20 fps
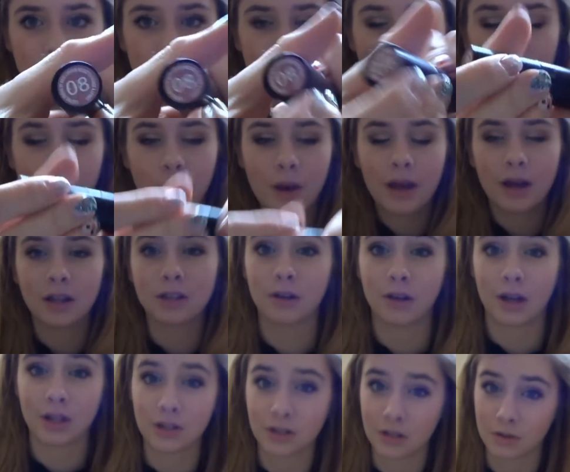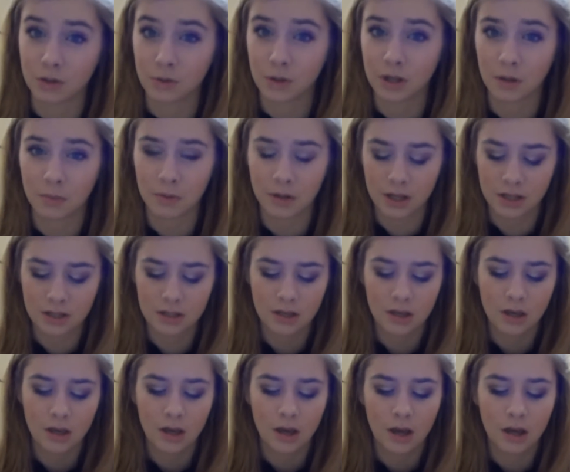or 08. I don't actually know which way up it is.
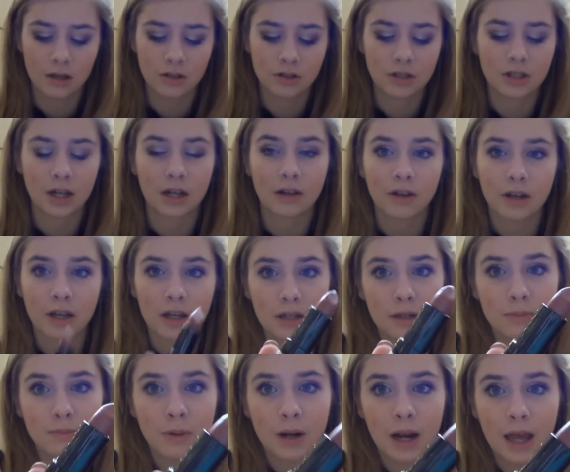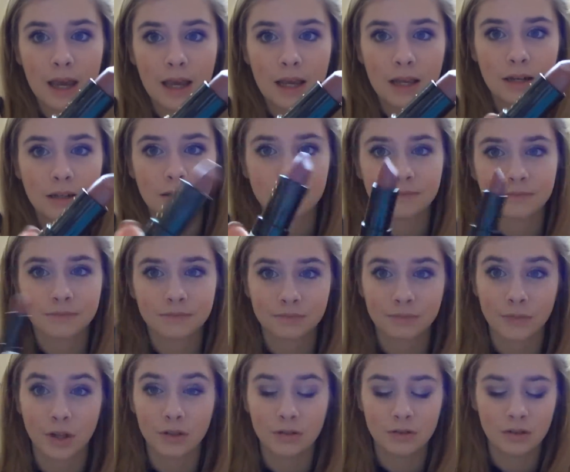And it's just kind of like a plain
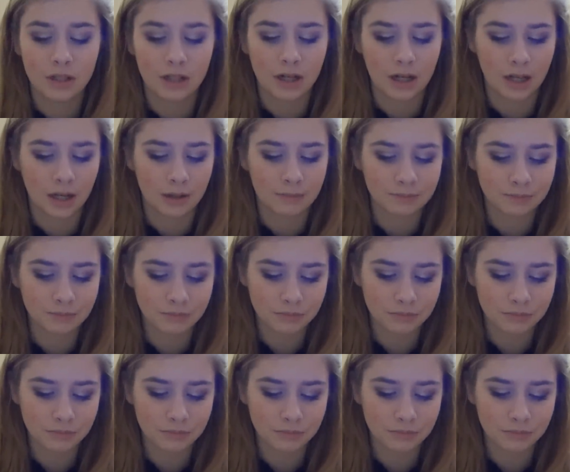nudie colour.